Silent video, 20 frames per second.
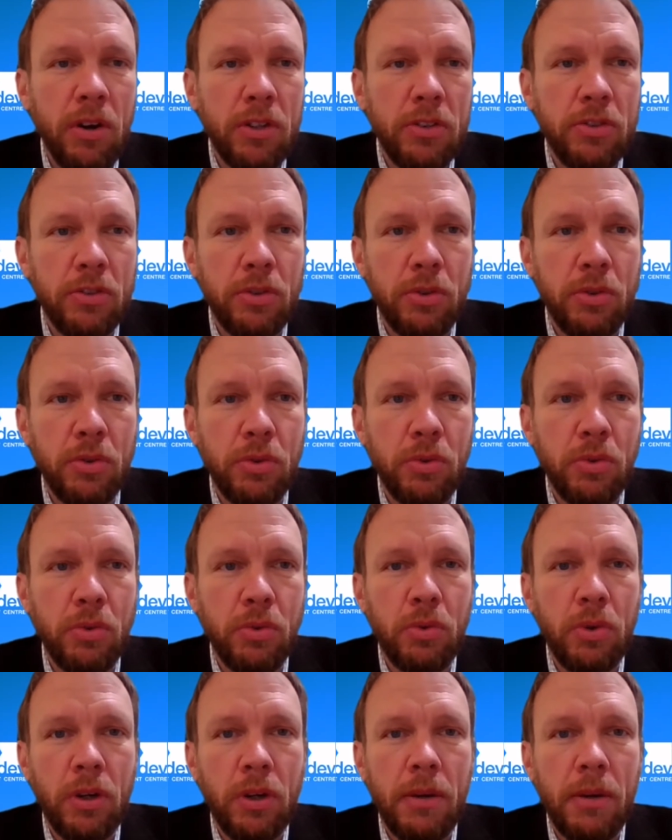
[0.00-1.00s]
regard
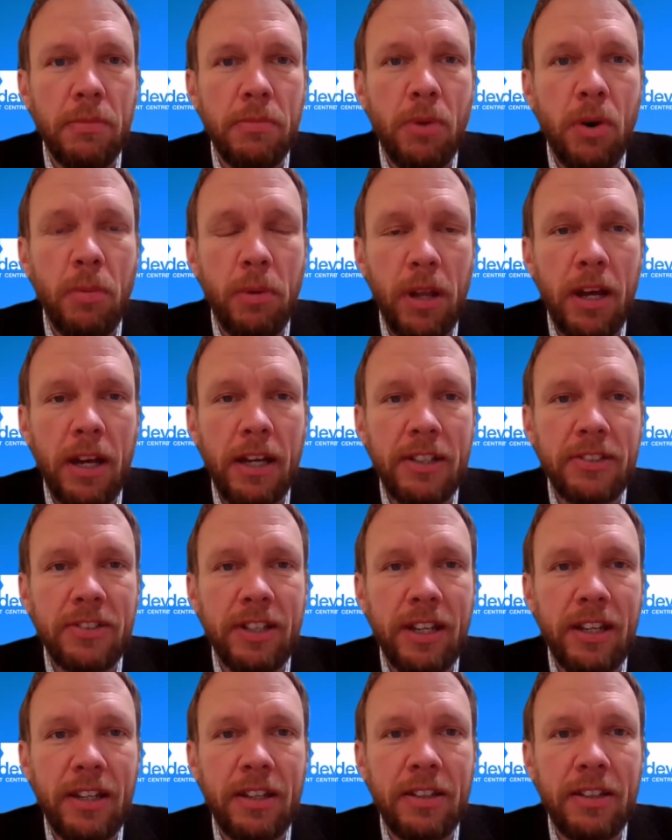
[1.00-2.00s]
to
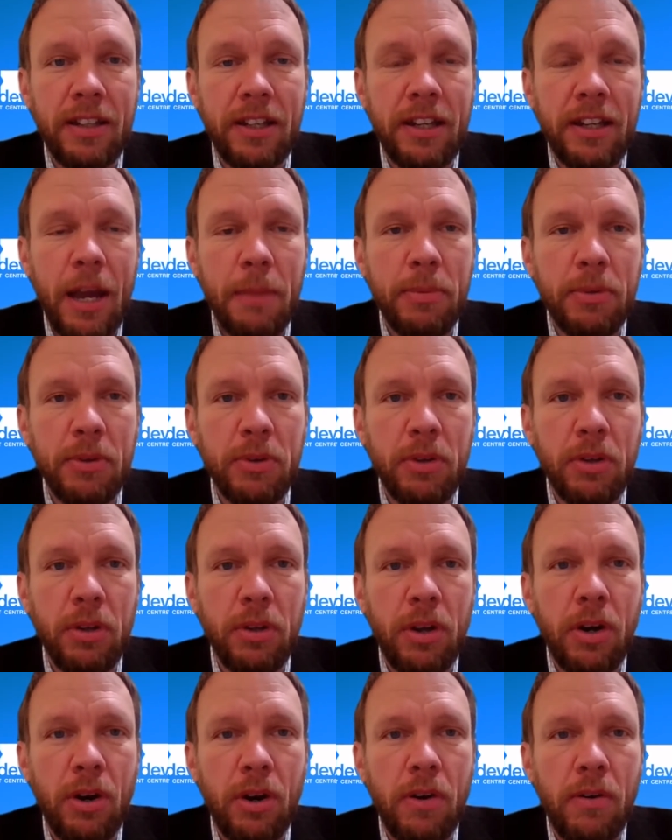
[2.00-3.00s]
mobilizing the
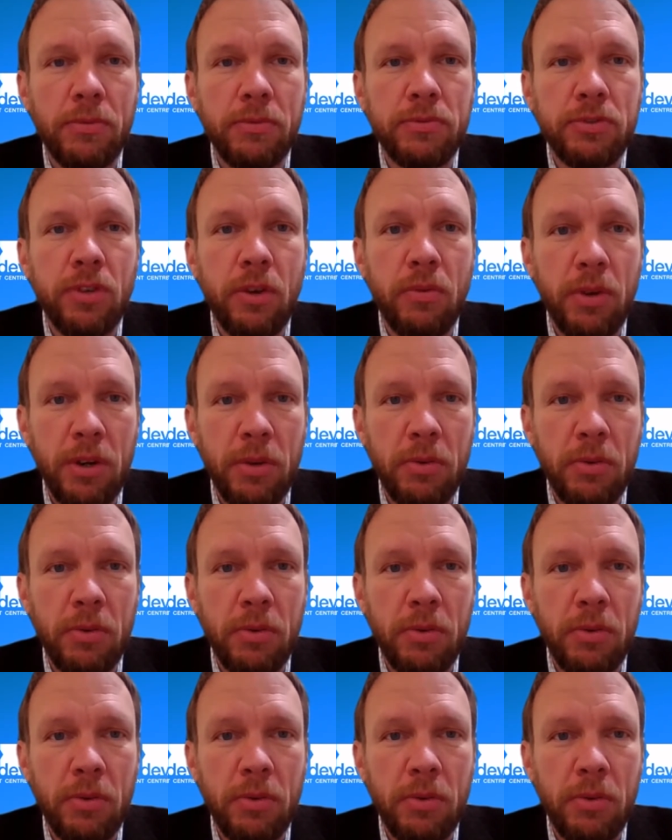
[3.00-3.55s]
capital of